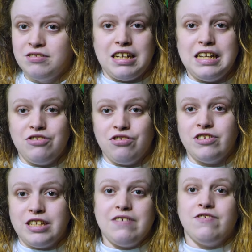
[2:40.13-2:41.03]
I literally
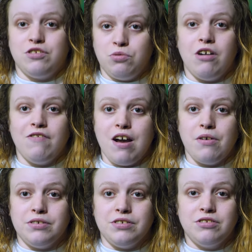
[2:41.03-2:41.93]
sleep for 12
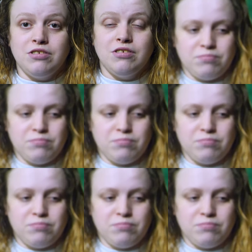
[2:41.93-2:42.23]
hours.